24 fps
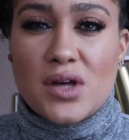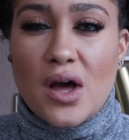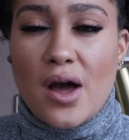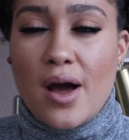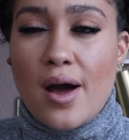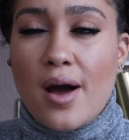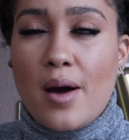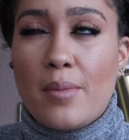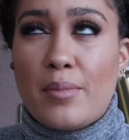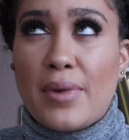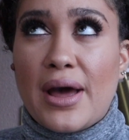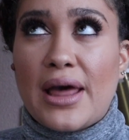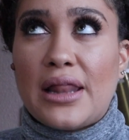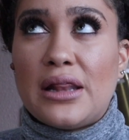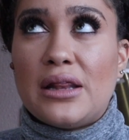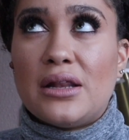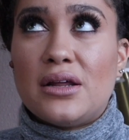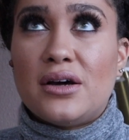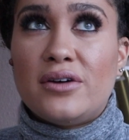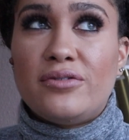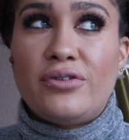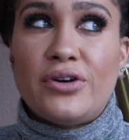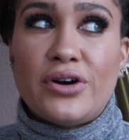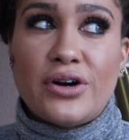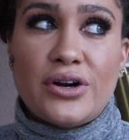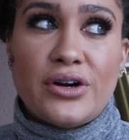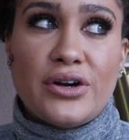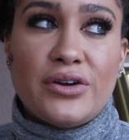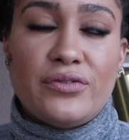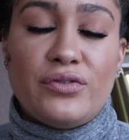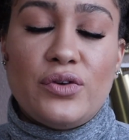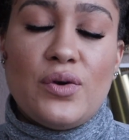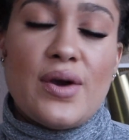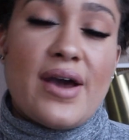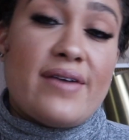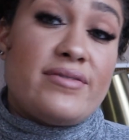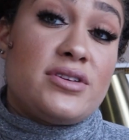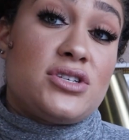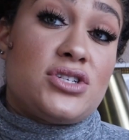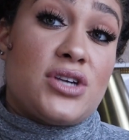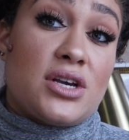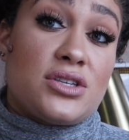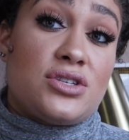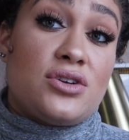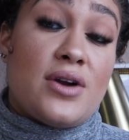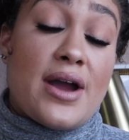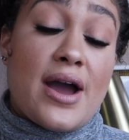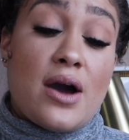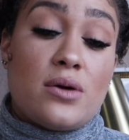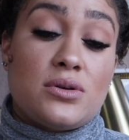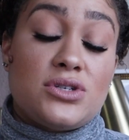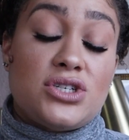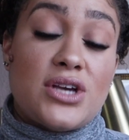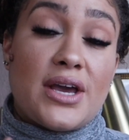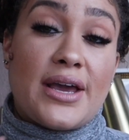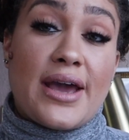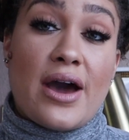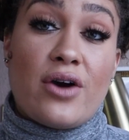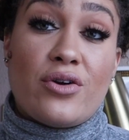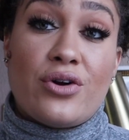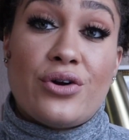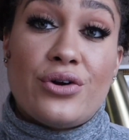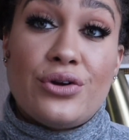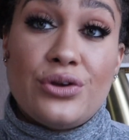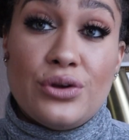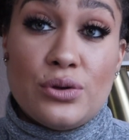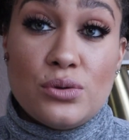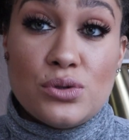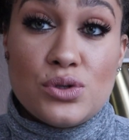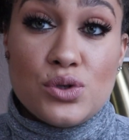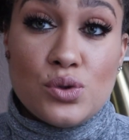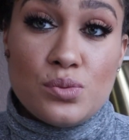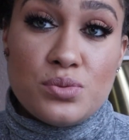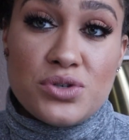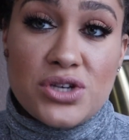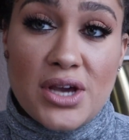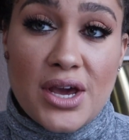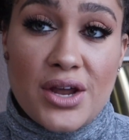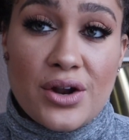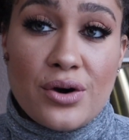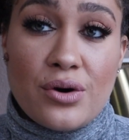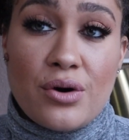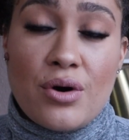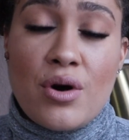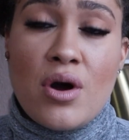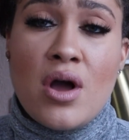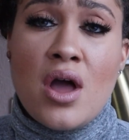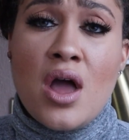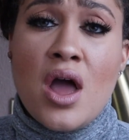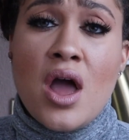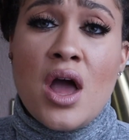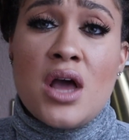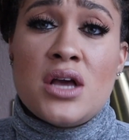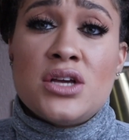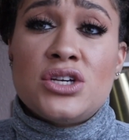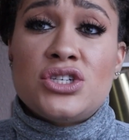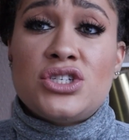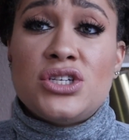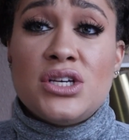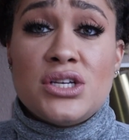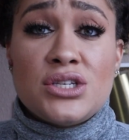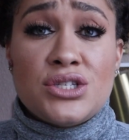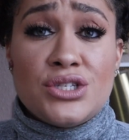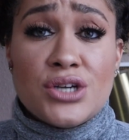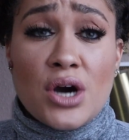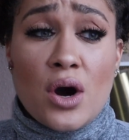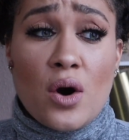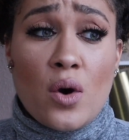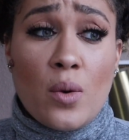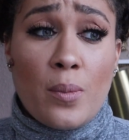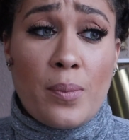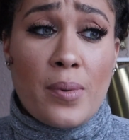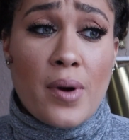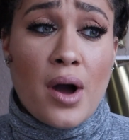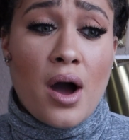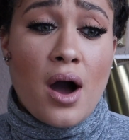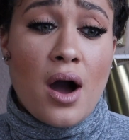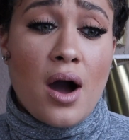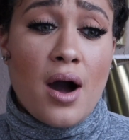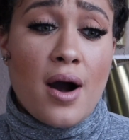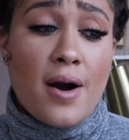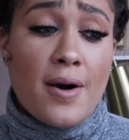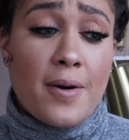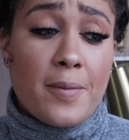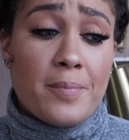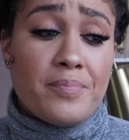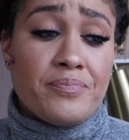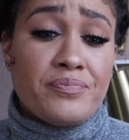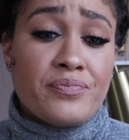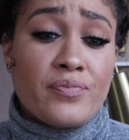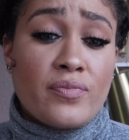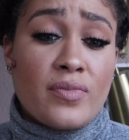I love her. If you haven't checked her out, check out her YouTube channel. She's dope. And